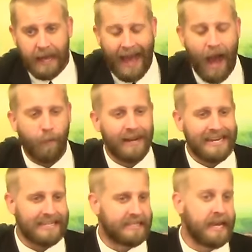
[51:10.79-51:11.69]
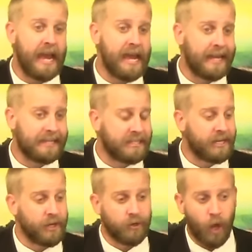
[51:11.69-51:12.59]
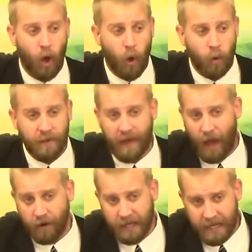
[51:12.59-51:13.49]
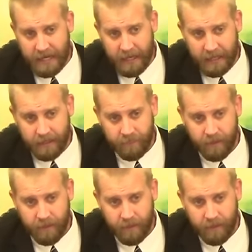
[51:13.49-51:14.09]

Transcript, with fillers: How many days do you go without eating?